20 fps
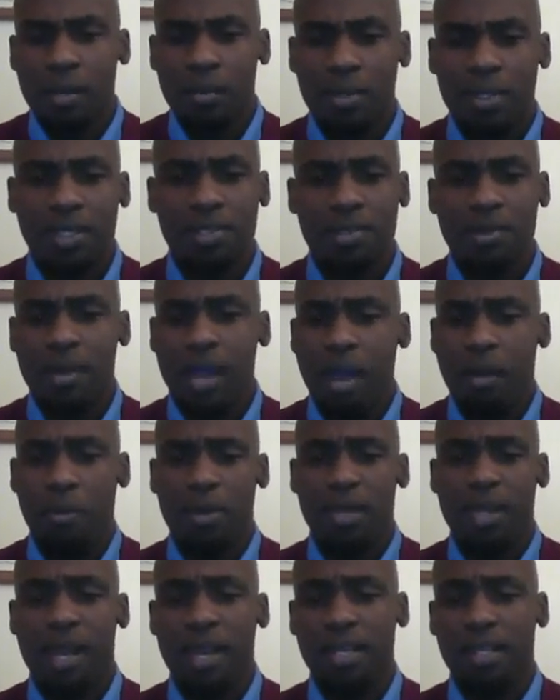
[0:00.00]
But this will
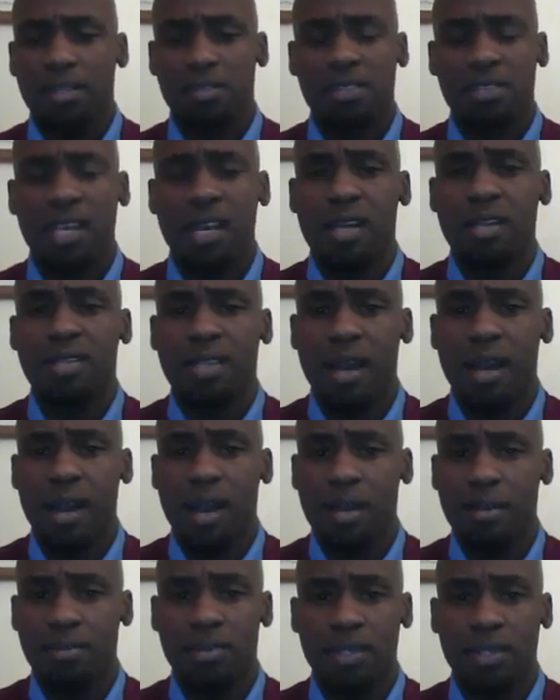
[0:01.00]
happen like 10
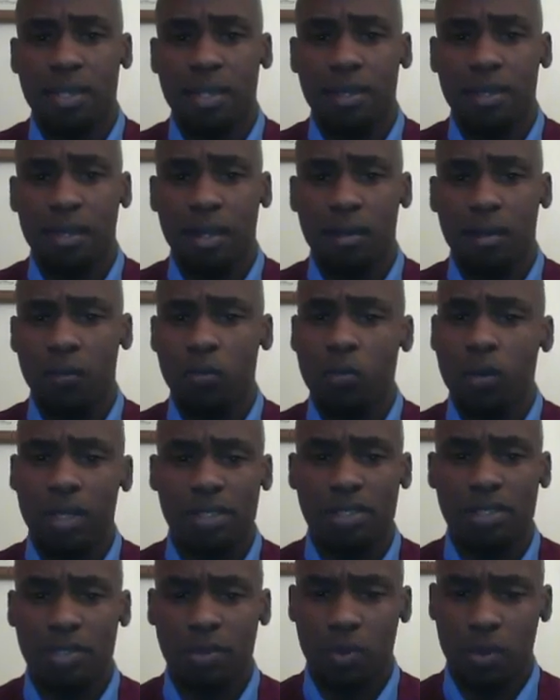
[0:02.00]
times in
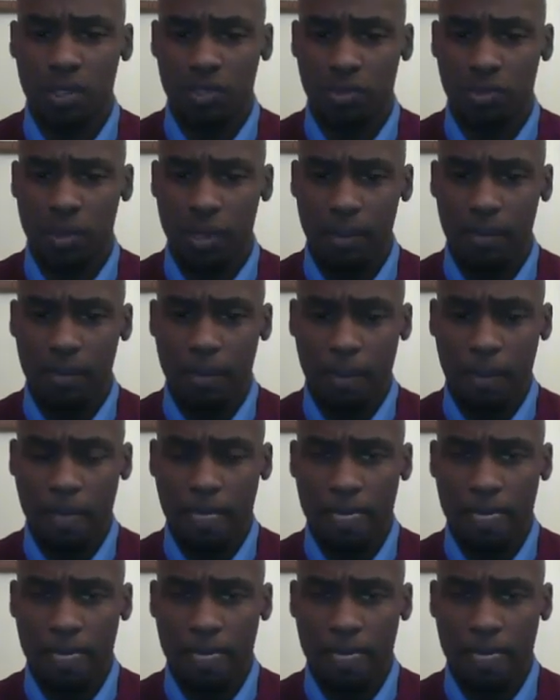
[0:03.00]
one short trip.